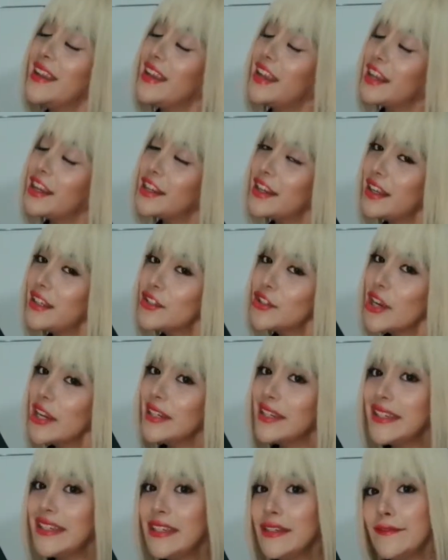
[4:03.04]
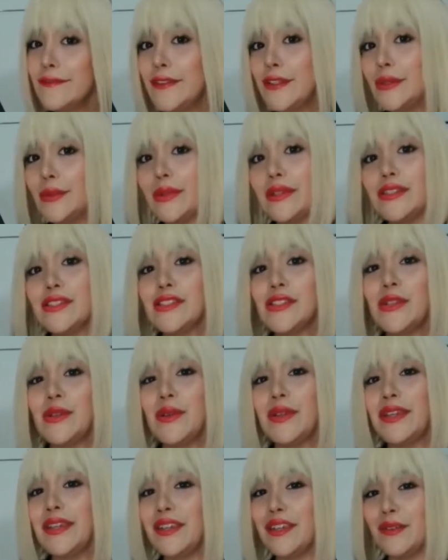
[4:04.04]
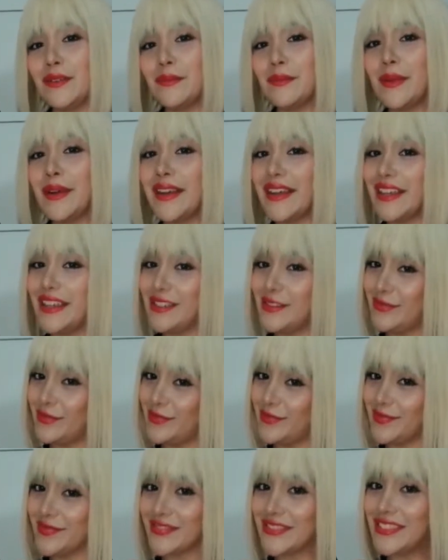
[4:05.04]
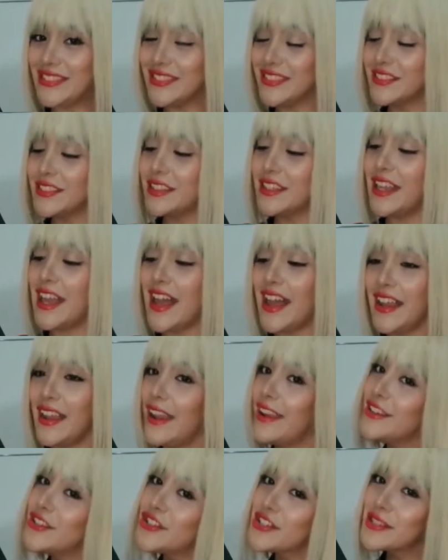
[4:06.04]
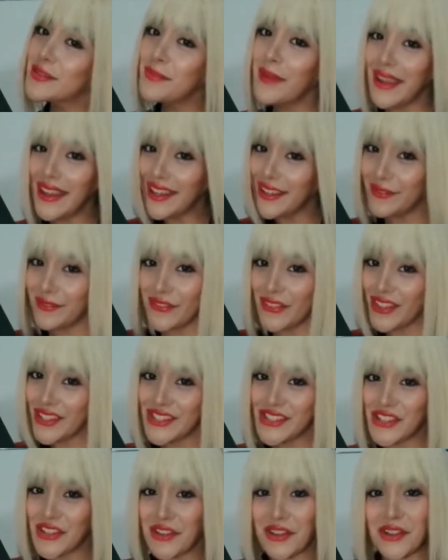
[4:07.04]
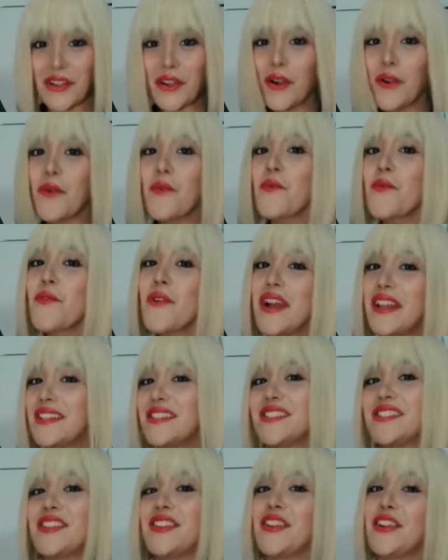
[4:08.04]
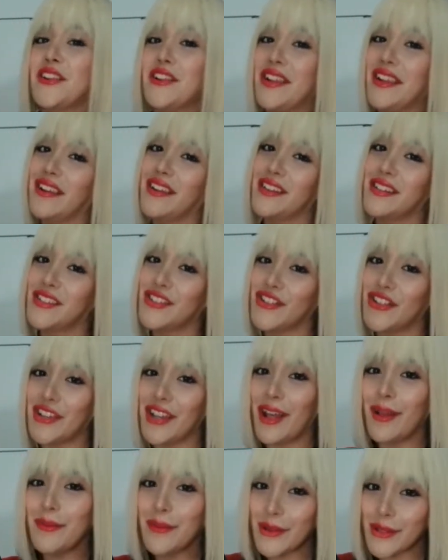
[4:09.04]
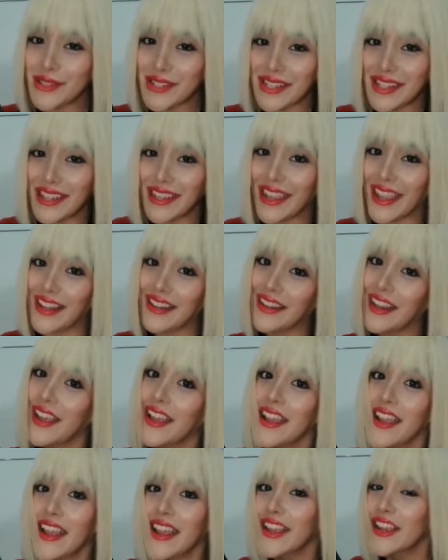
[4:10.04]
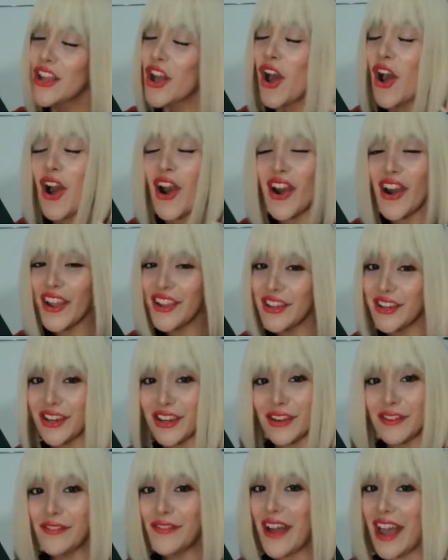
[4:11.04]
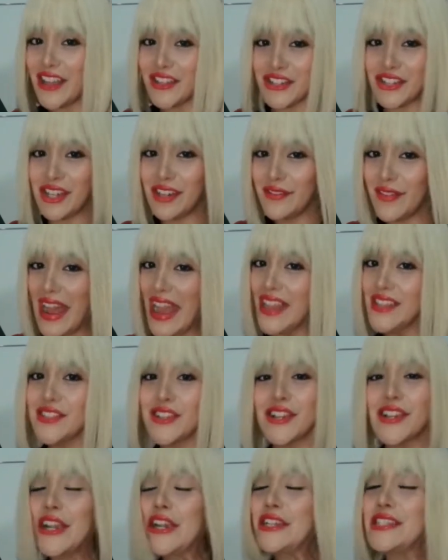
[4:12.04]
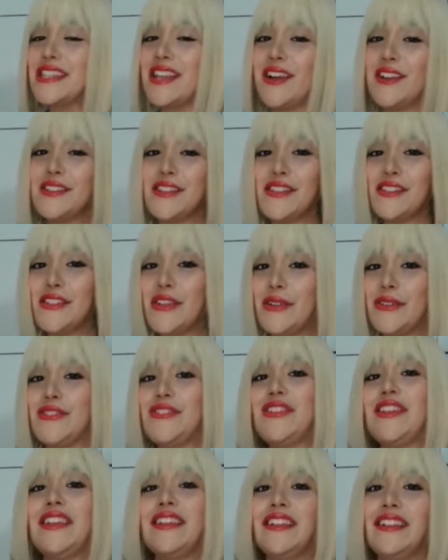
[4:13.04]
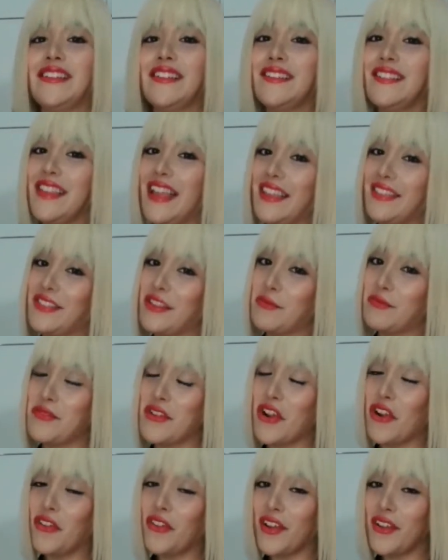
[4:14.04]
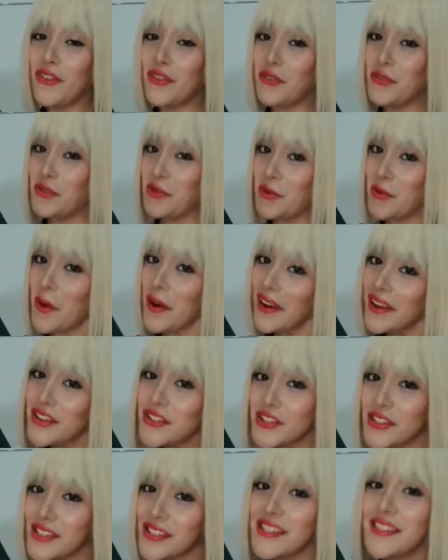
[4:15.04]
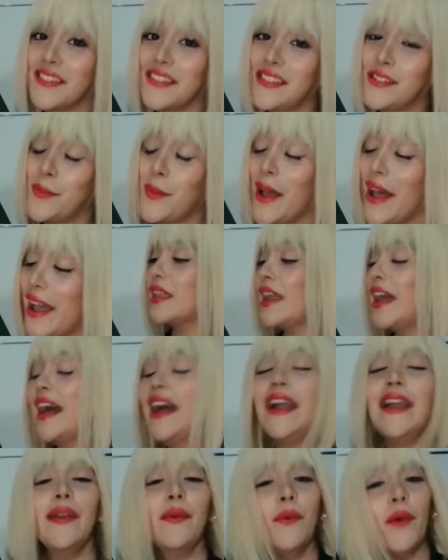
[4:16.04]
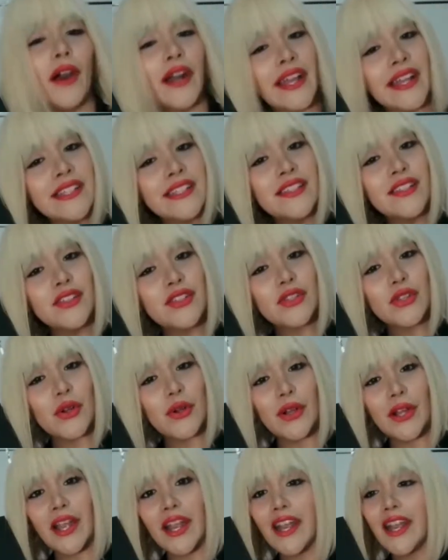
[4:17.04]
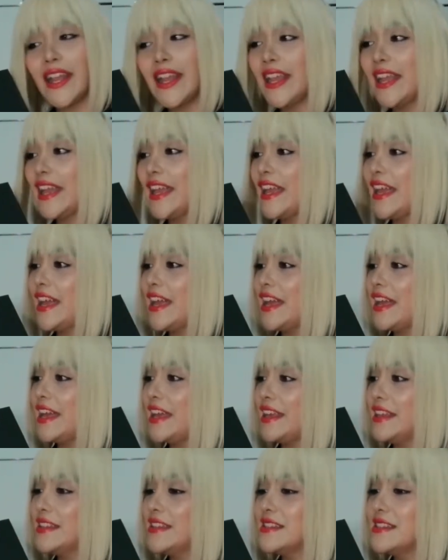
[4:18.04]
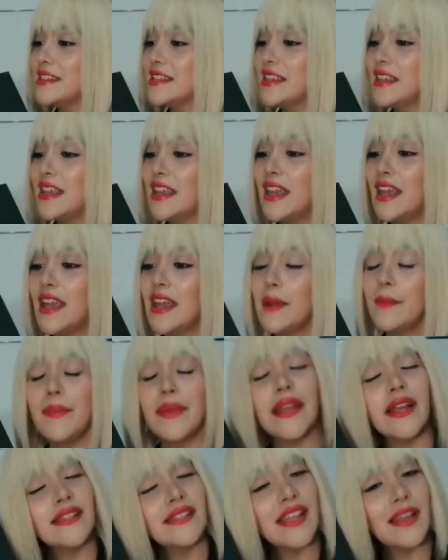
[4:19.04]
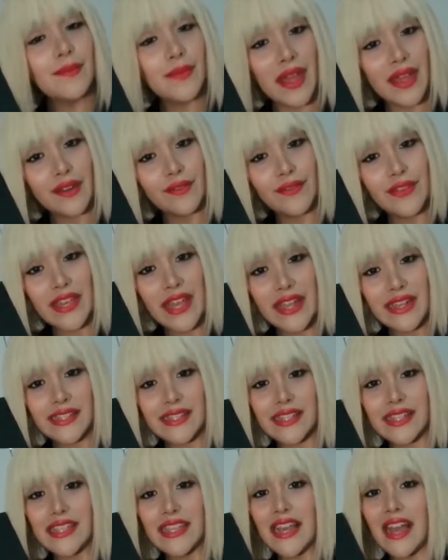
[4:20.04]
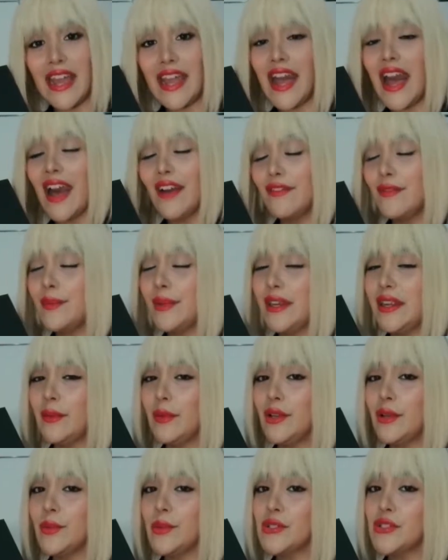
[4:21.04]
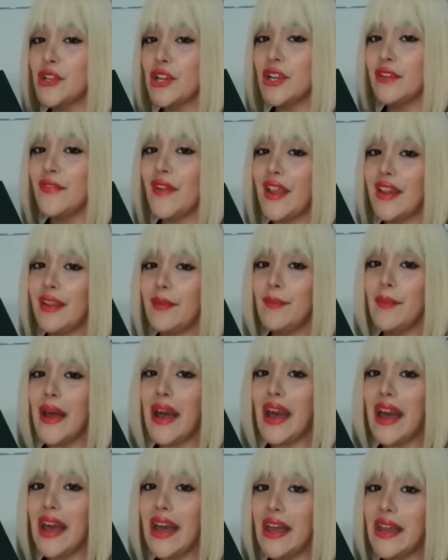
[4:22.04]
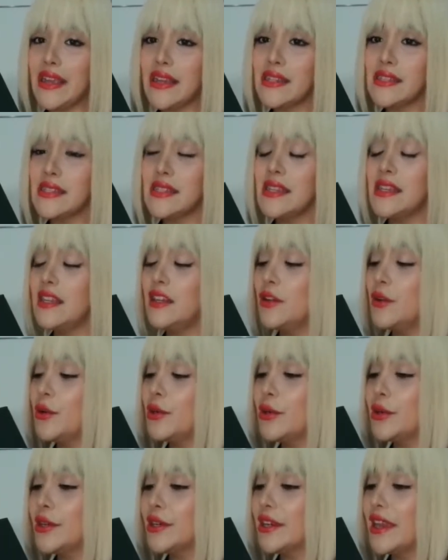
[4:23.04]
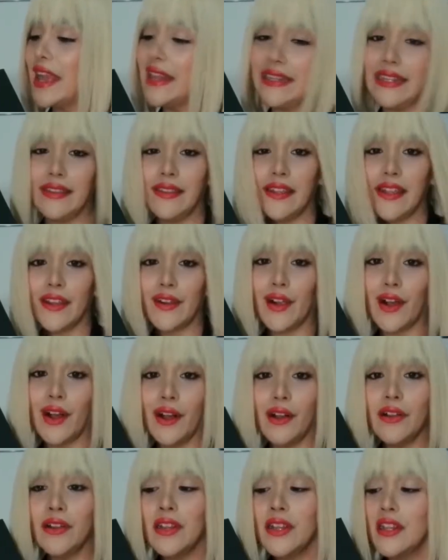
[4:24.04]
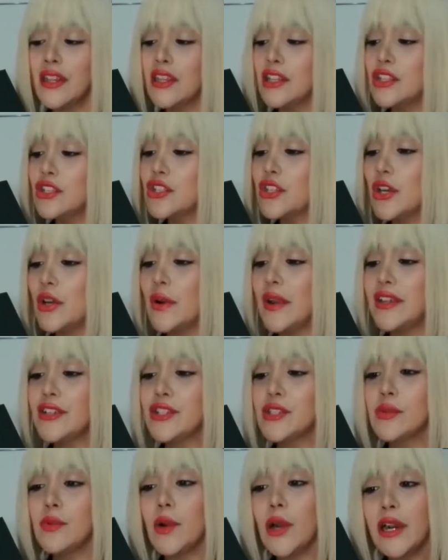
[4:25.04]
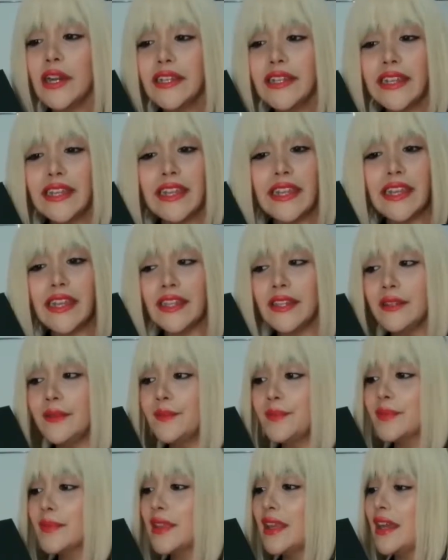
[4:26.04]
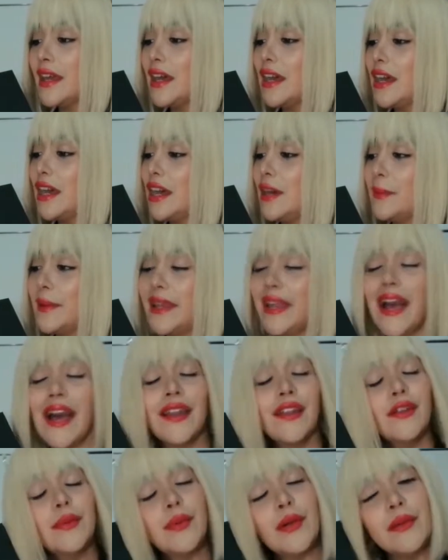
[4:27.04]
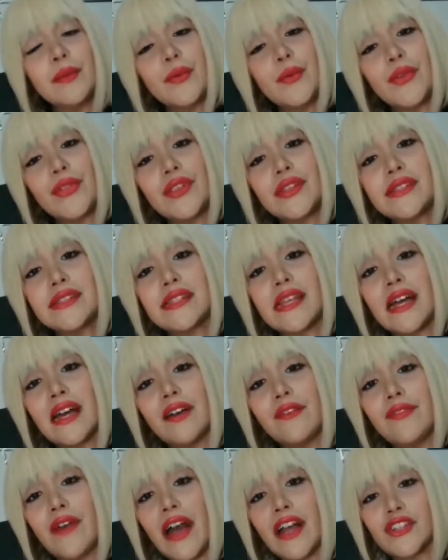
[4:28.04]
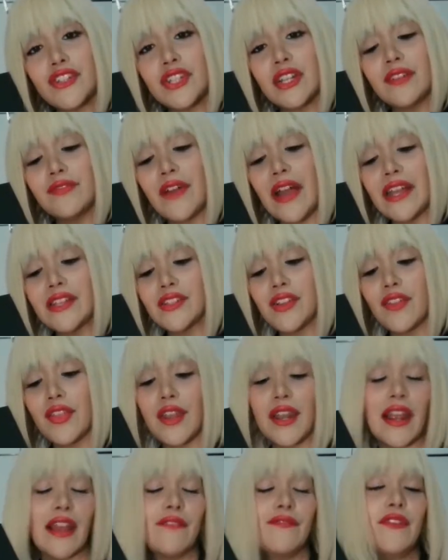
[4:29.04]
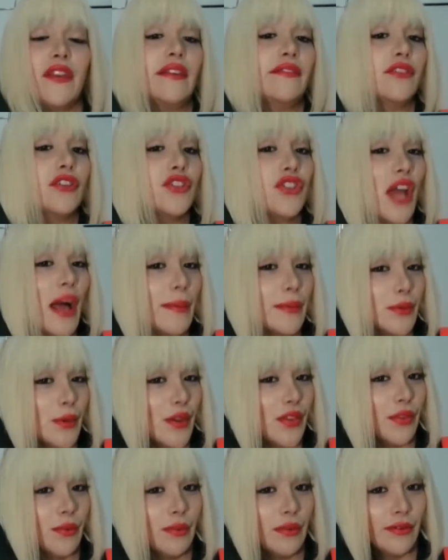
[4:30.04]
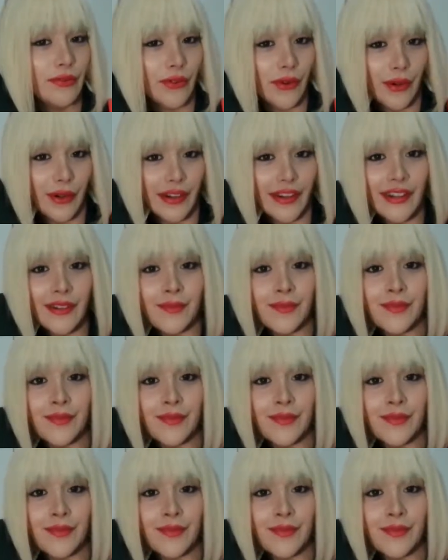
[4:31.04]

not trying to influence you here, but yeah, I just might convince you to go run to your nearest Chanel boutique and call your fashion advisor or sales associate and let them know that you are interested in this bag. I walk into the store, and because I'm not a VIC, I haven't been able to reserve any bags or anything at all. So I just walk in. I had an appointment with this fashion advisor that I have never shopped with before.